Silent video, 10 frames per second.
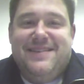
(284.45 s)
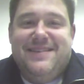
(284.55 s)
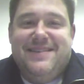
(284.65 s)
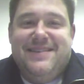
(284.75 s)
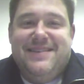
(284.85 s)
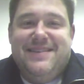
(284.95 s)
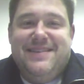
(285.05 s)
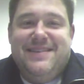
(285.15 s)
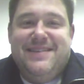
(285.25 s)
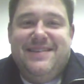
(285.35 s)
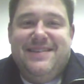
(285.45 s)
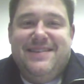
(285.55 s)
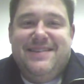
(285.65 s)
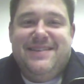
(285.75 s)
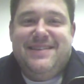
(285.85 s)

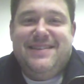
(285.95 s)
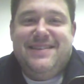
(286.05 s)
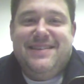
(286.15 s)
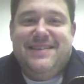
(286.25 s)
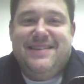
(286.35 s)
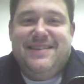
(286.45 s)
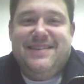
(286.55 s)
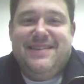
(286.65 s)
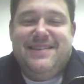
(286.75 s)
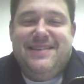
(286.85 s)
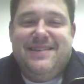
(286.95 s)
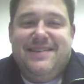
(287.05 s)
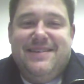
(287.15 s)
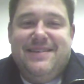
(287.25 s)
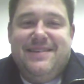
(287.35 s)

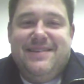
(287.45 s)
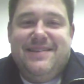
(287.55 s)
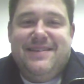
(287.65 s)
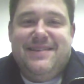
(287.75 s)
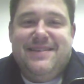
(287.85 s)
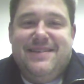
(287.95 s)
(silent)